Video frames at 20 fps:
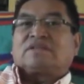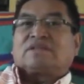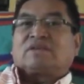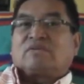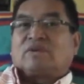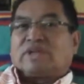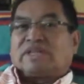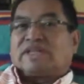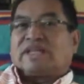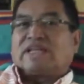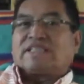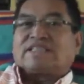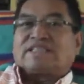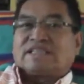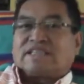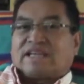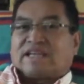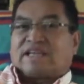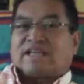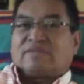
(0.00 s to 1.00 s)
So we
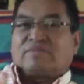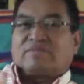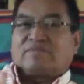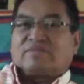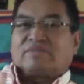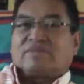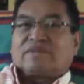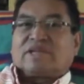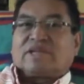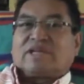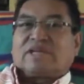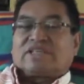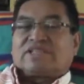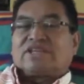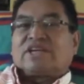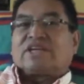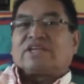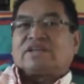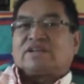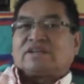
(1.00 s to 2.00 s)
designate the
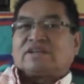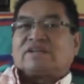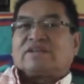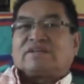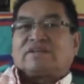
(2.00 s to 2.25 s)
gender.